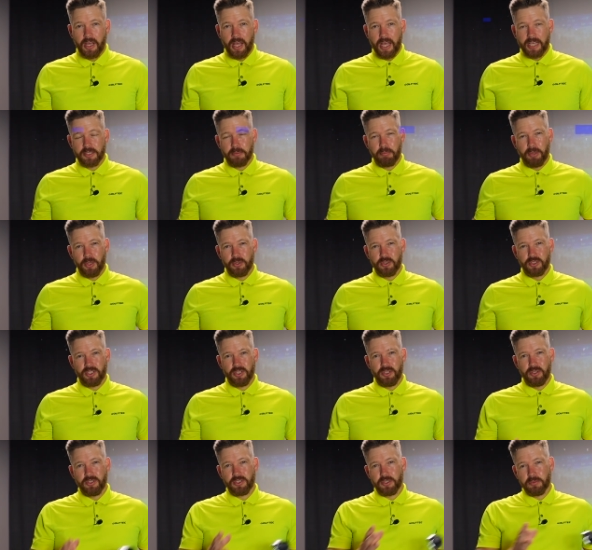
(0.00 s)
as opposed
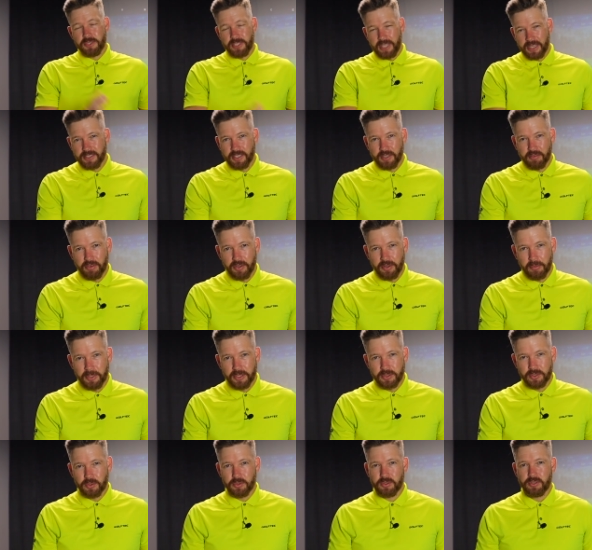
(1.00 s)
to some static
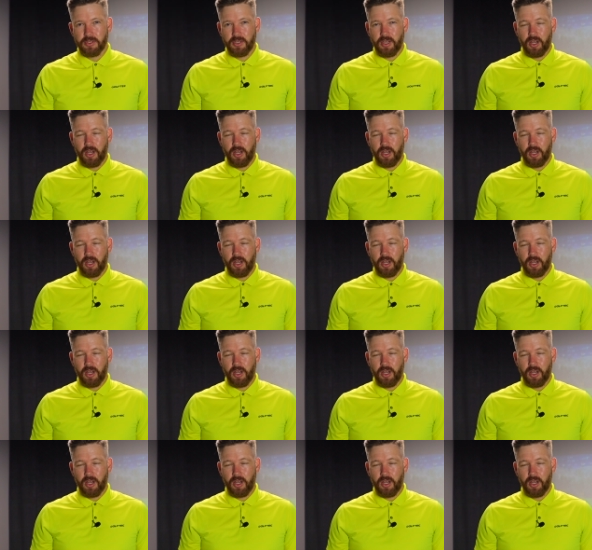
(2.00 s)
fundamentals.